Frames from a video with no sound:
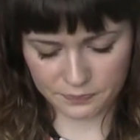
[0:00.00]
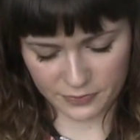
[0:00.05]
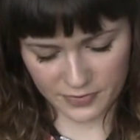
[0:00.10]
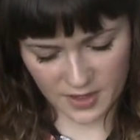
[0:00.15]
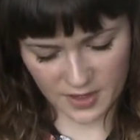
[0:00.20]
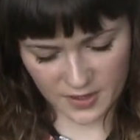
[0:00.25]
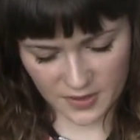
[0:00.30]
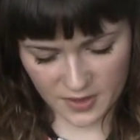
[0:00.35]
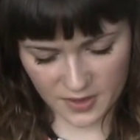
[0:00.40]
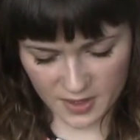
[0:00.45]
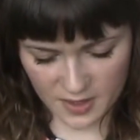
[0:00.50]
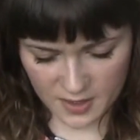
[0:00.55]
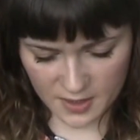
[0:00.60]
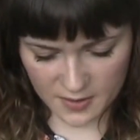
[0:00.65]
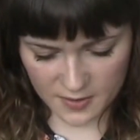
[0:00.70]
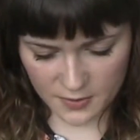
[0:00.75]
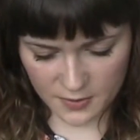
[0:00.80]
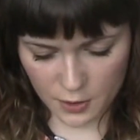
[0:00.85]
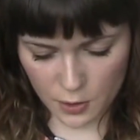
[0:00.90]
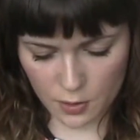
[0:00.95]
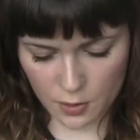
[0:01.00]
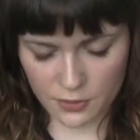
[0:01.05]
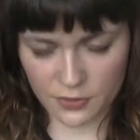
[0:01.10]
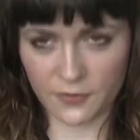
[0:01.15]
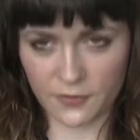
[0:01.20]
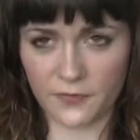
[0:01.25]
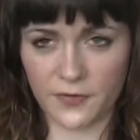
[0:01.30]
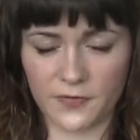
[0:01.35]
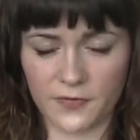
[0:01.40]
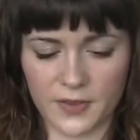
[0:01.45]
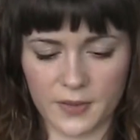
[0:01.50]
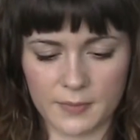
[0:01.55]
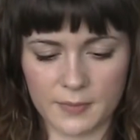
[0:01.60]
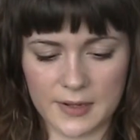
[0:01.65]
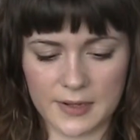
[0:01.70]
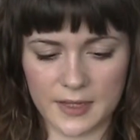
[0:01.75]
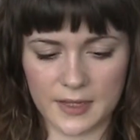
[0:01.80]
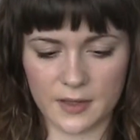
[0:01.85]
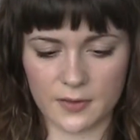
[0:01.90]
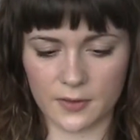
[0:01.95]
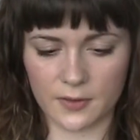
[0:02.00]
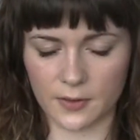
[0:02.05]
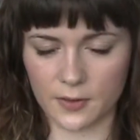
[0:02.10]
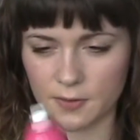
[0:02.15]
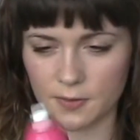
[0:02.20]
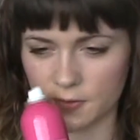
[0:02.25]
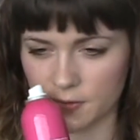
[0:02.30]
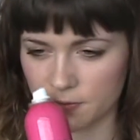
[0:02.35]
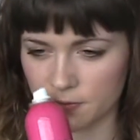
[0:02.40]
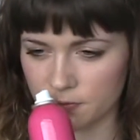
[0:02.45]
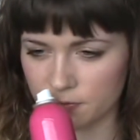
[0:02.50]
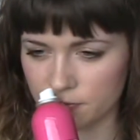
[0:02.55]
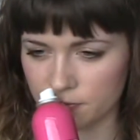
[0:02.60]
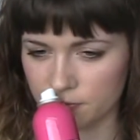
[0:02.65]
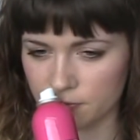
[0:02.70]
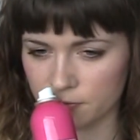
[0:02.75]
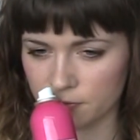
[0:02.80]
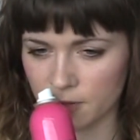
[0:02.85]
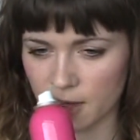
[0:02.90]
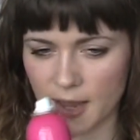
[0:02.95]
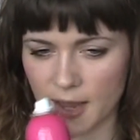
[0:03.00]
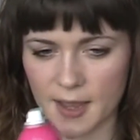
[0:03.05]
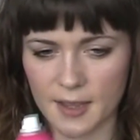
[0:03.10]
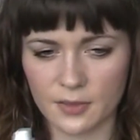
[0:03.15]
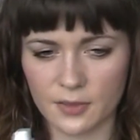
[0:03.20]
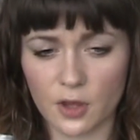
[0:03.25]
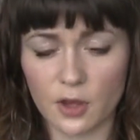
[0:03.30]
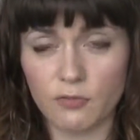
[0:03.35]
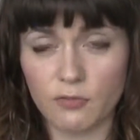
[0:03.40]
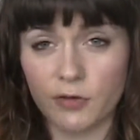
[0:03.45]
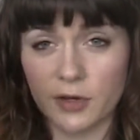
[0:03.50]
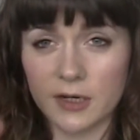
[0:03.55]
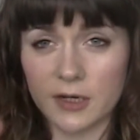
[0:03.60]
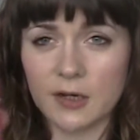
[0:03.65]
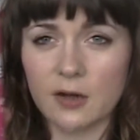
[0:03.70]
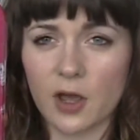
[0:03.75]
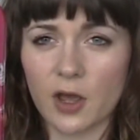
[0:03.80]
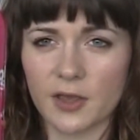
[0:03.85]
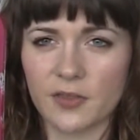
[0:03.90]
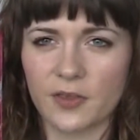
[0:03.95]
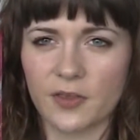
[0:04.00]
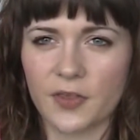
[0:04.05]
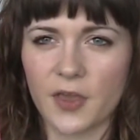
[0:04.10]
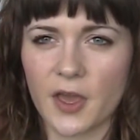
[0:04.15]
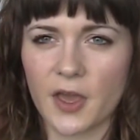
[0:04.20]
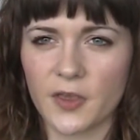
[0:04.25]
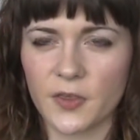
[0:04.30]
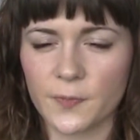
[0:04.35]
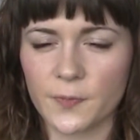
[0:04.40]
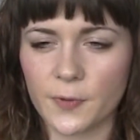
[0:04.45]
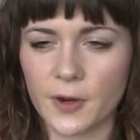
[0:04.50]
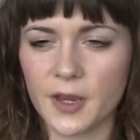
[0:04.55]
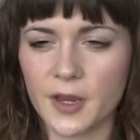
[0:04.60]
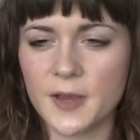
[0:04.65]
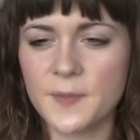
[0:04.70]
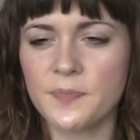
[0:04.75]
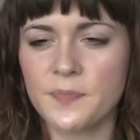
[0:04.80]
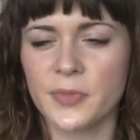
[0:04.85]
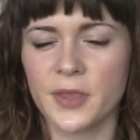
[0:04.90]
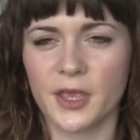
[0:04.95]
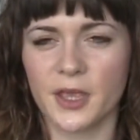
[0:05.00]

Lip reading: This is 250 ml, and I really like this hairspray.